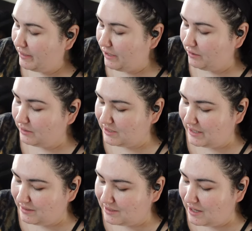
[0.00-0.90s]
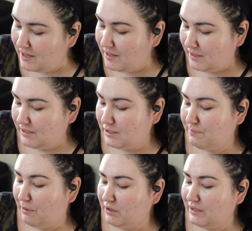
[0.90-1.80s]
here in the States. And this is
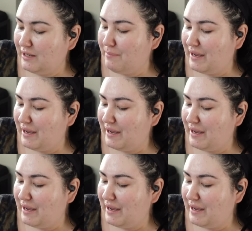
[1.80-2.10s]
sparkling